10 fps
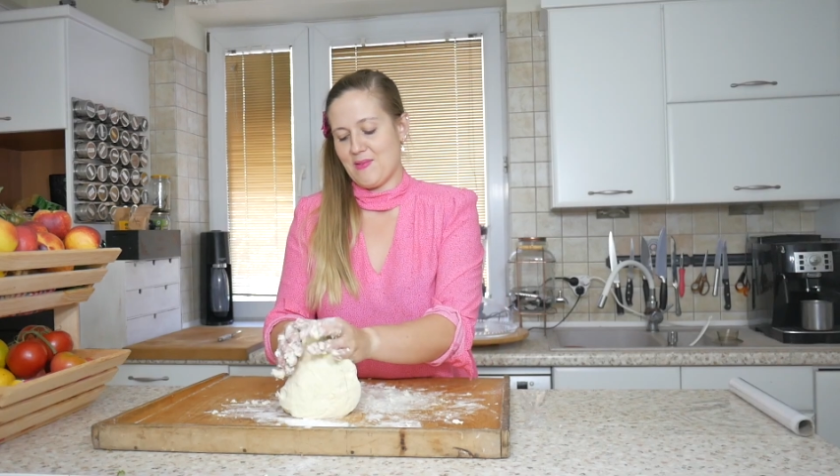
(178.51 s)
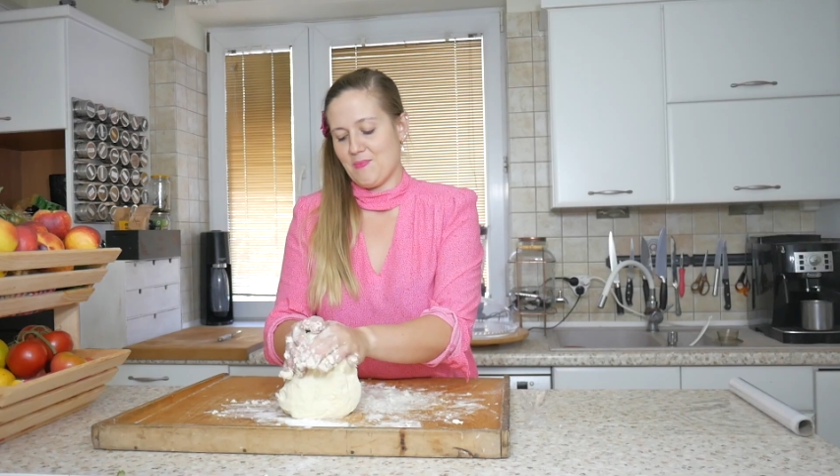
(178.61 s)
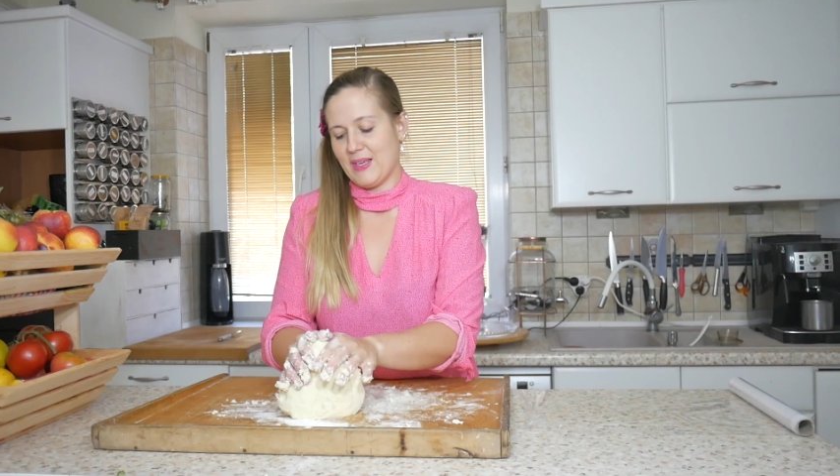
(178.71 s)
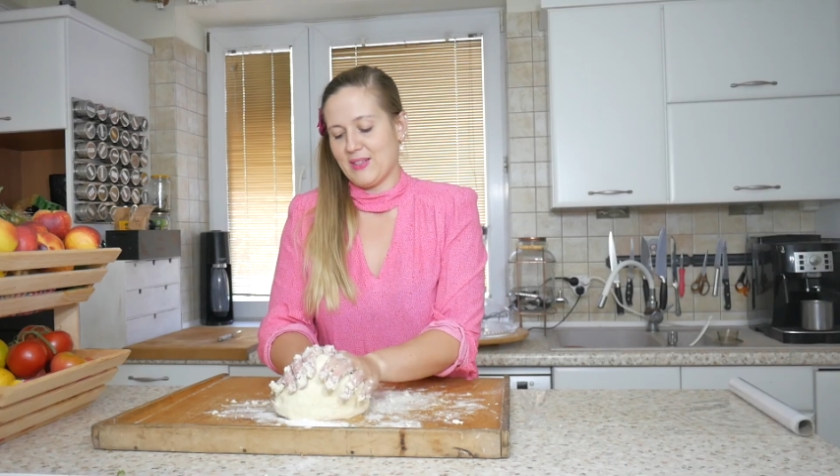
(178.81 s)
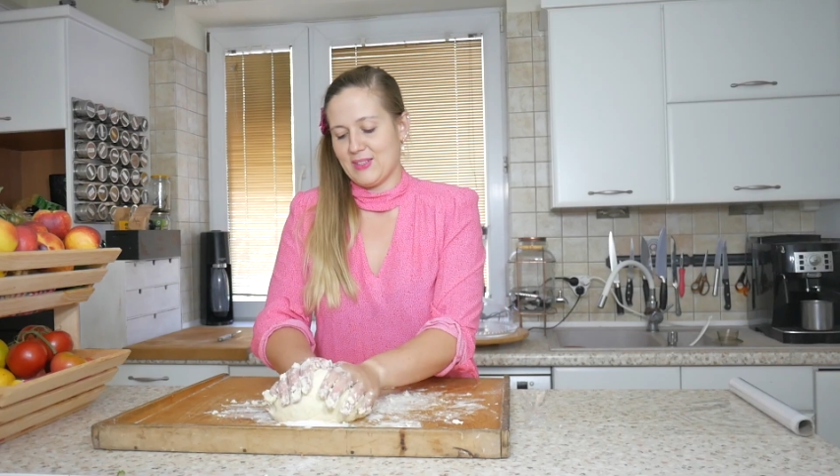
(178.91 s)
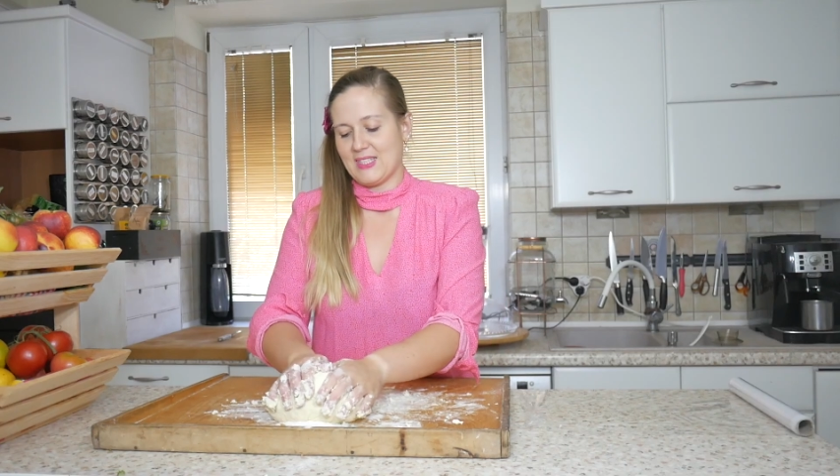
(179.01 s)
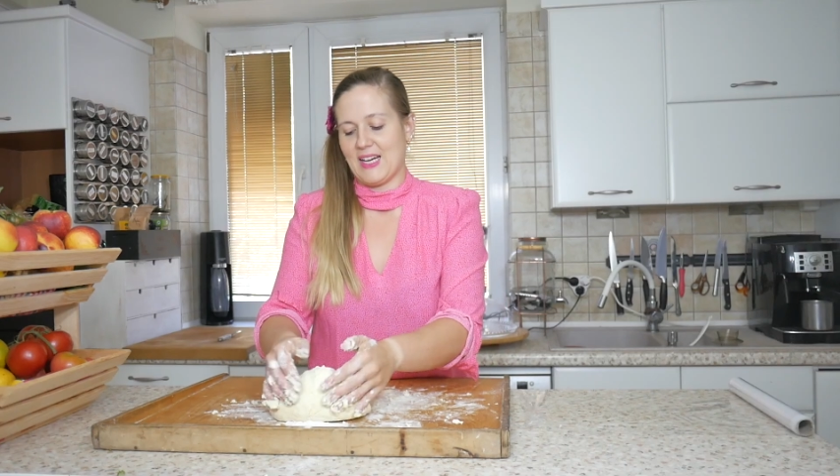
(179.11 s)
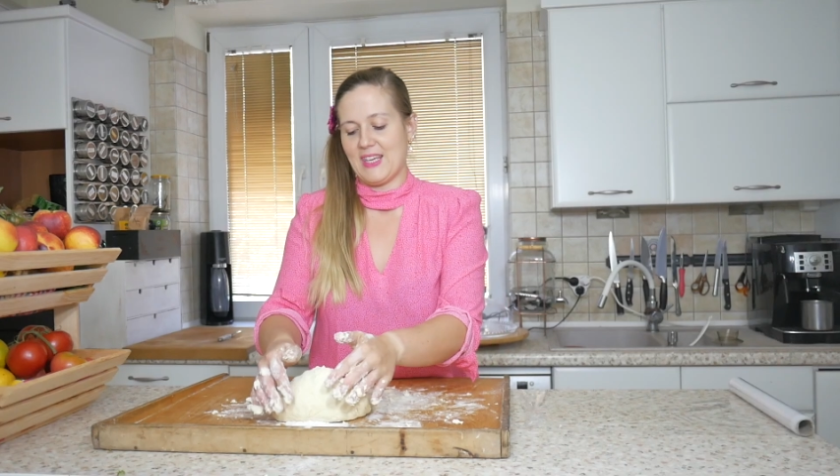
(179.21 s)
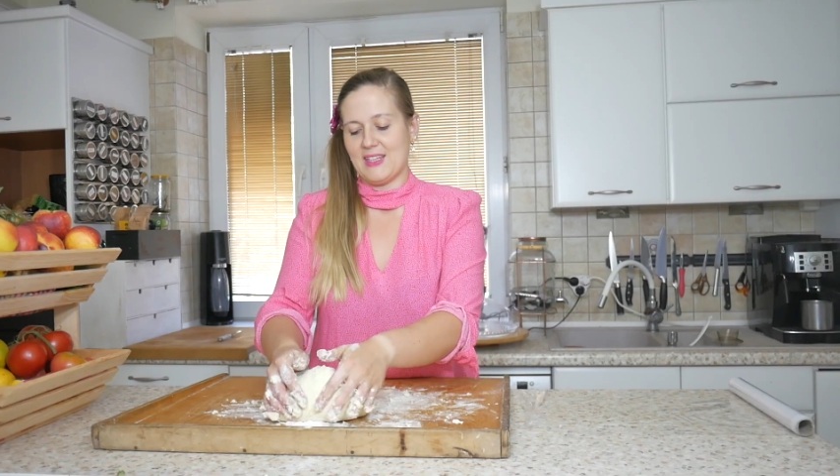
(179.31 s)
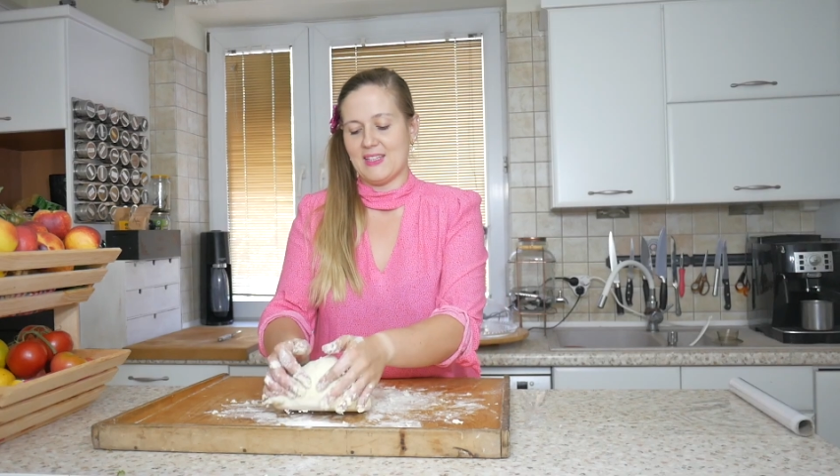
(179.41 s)
because
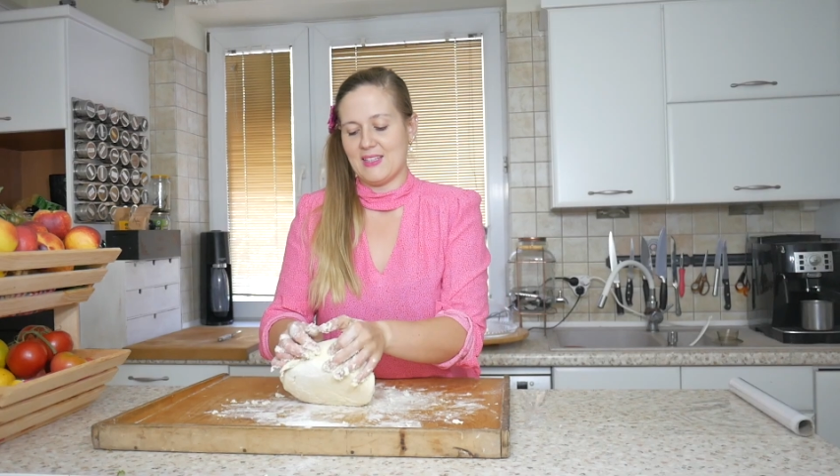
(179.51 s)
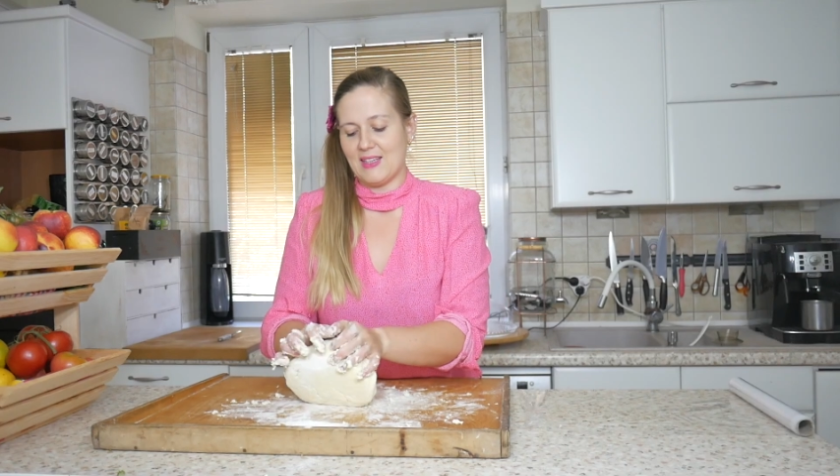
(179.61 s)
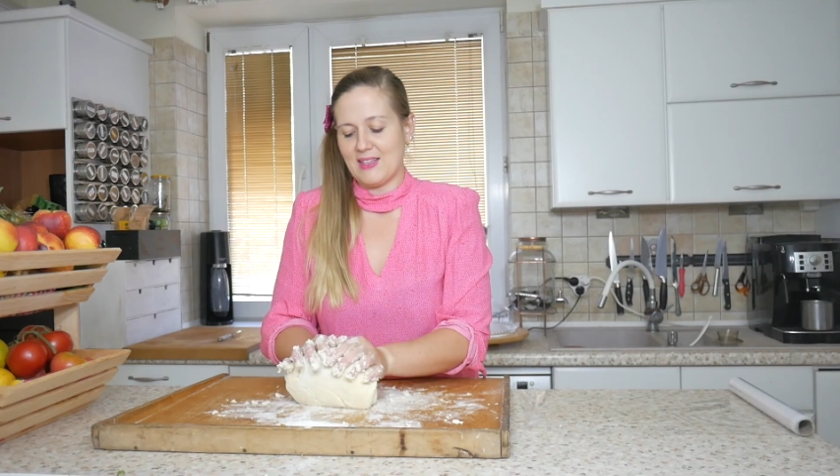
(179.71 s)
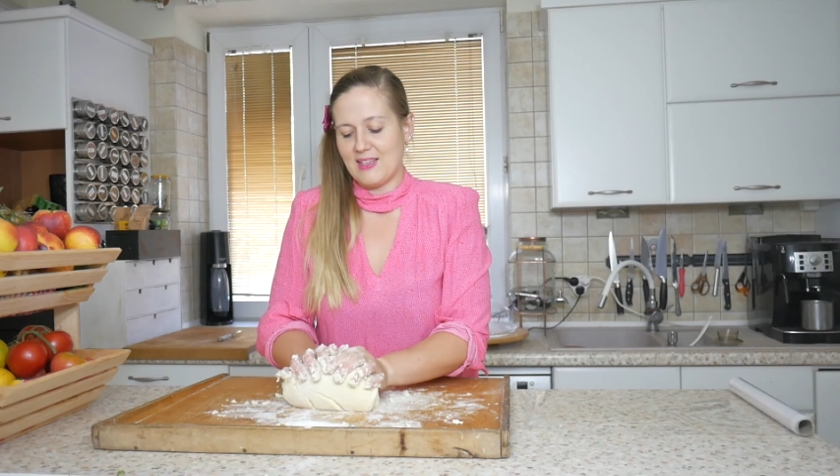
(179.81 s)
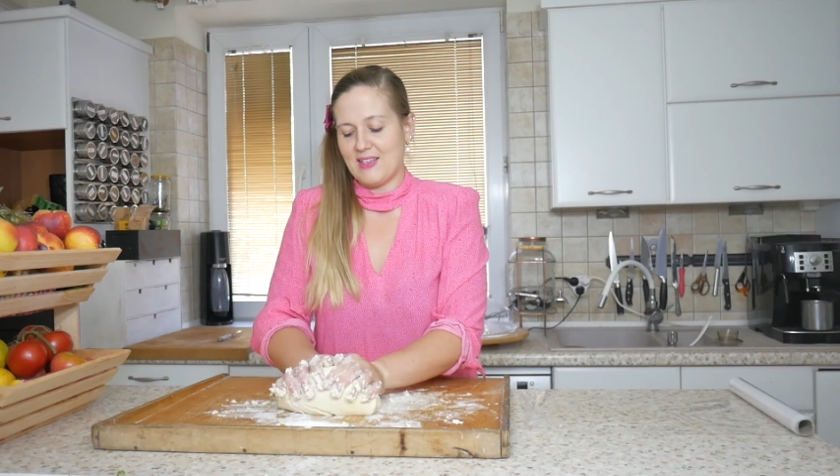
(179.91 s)
I needed it.